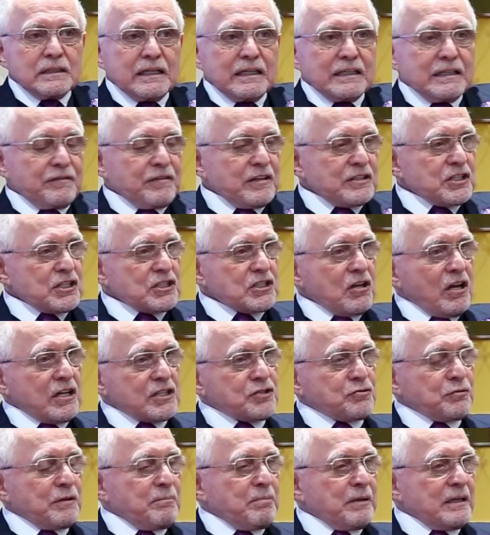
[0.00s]
And if they just
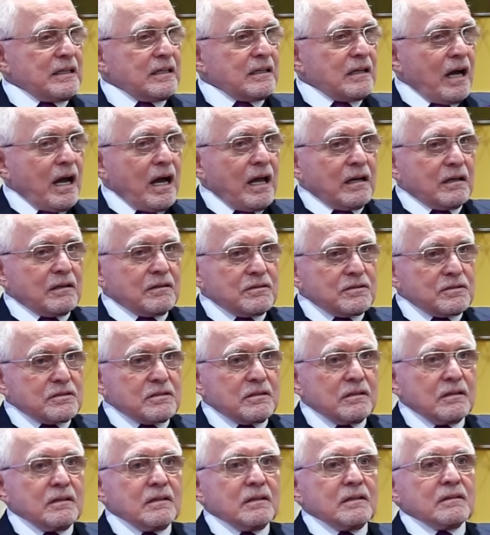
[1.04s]
lost three billion
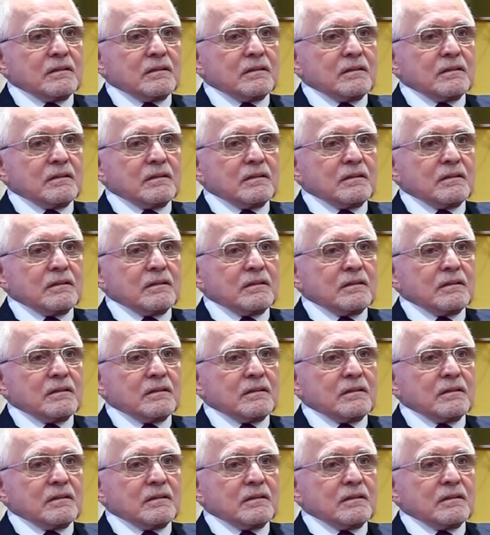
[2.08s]
dollars,